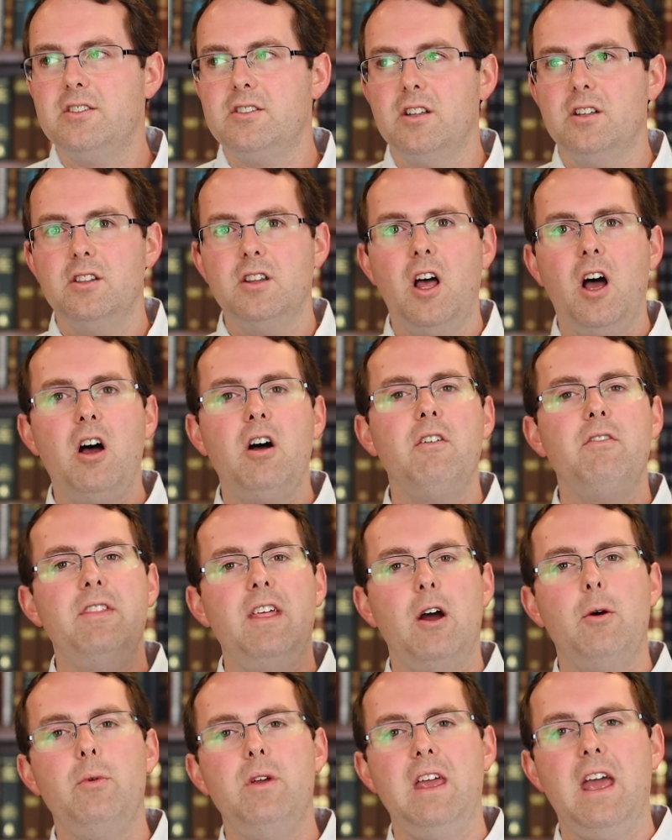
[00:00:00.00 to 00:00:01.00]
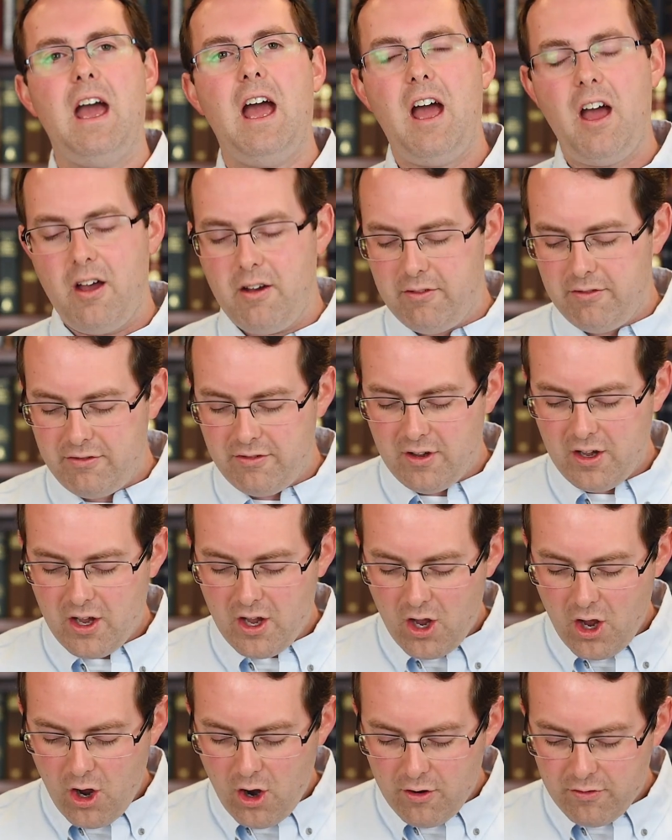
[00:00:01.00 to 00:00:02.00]
the love that we have
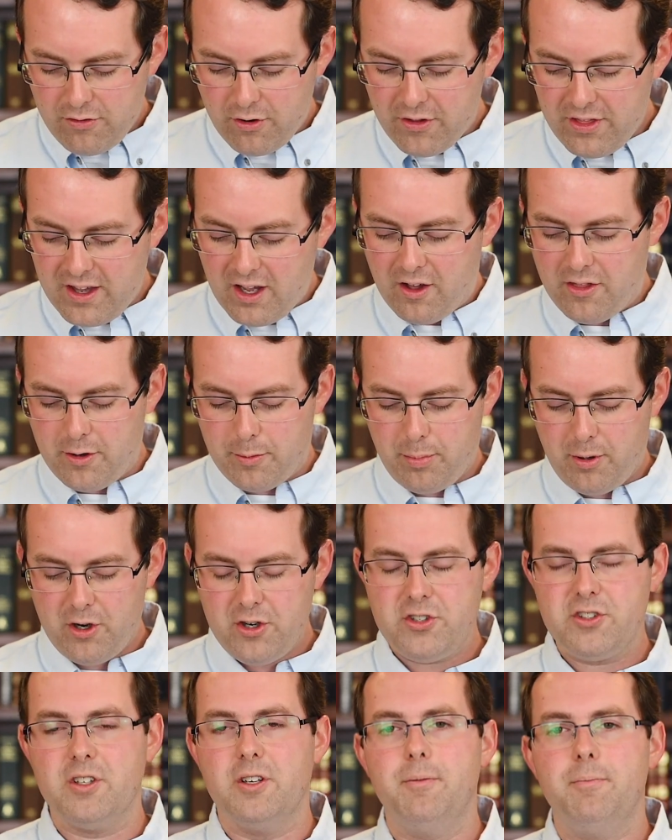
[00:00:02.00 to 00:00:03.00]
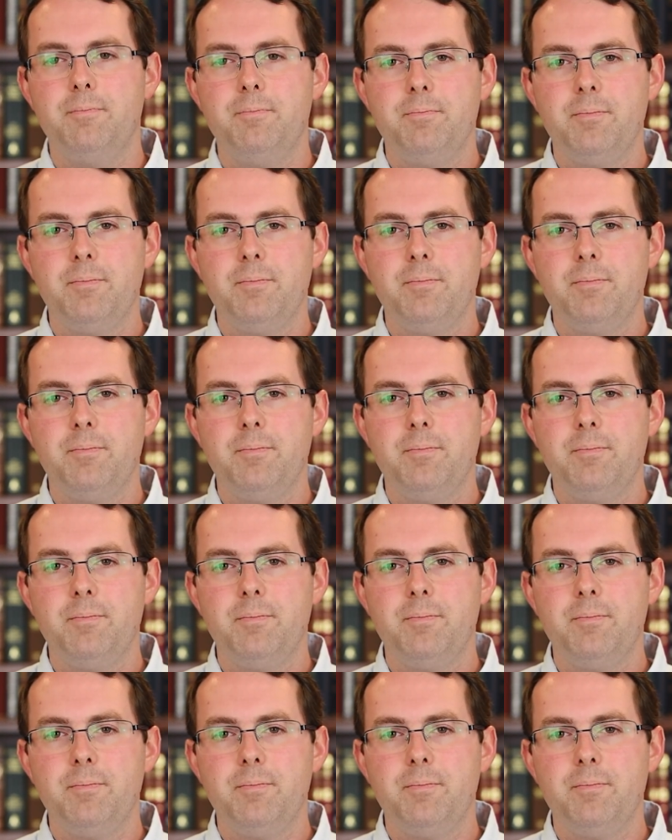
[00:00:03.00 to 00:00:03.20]
for the other person.